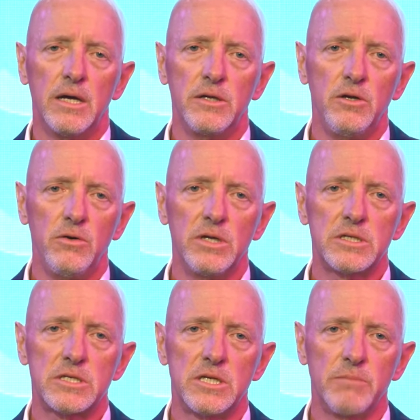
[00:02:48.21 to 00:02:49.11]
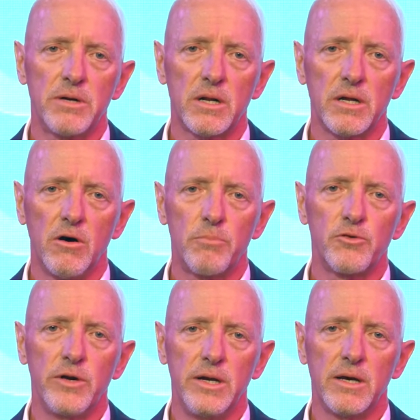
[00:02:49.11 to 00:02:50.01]
and units typically
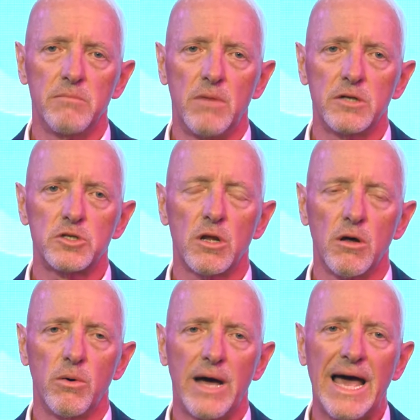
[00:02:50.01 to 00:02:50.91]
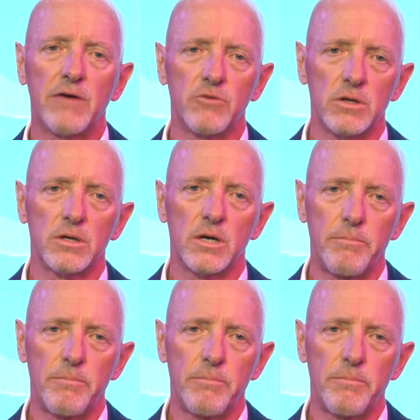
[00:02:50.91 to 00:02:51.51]
operating at much lower aggregate